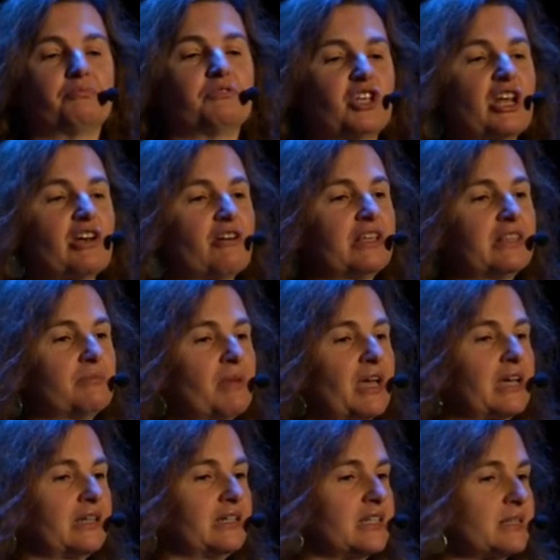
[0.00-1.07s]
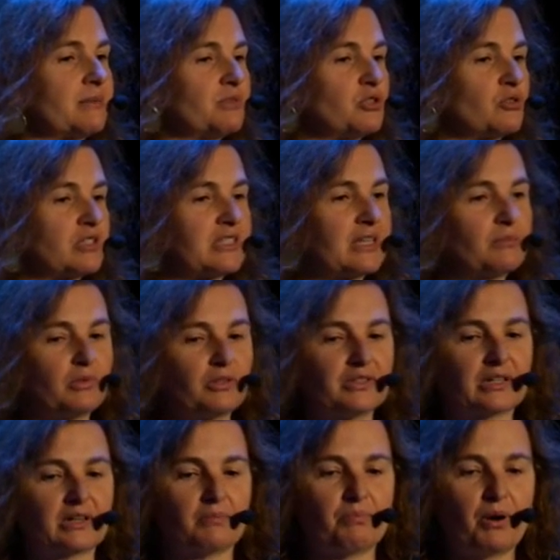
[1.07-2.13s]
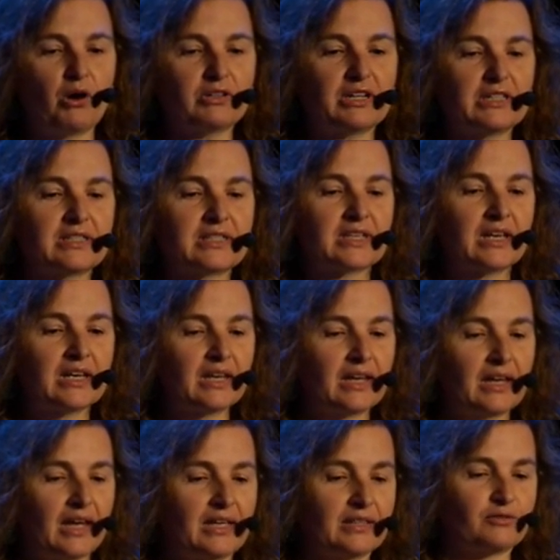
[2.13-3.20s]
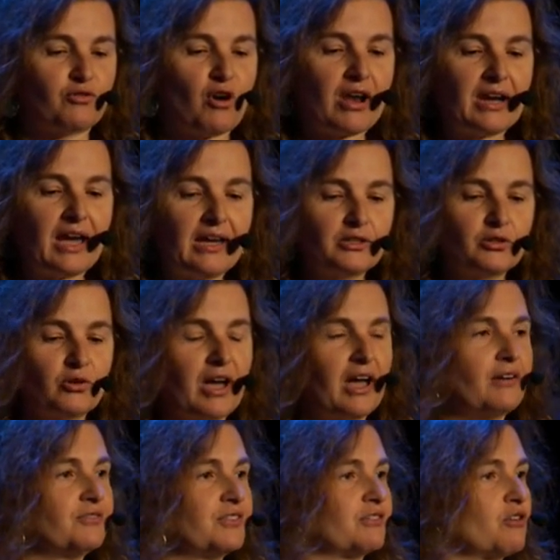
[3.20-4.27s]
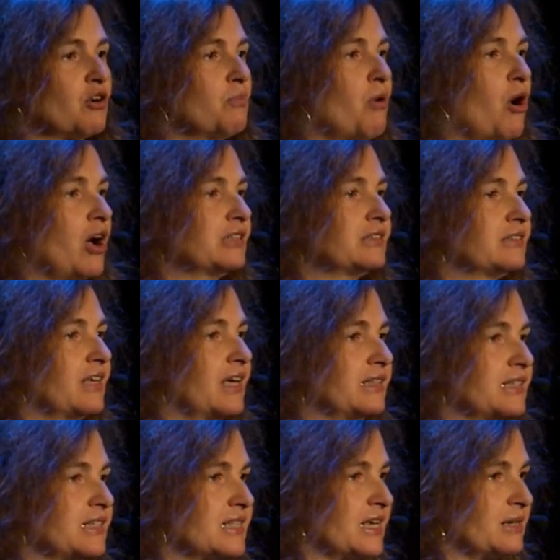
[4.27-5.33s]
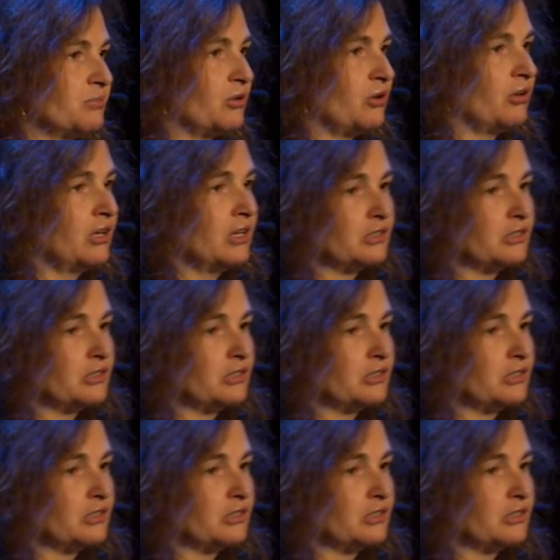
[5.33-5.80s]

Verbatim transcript: generate the mechanisms, you assemble the components, and voila, you have the robot that is able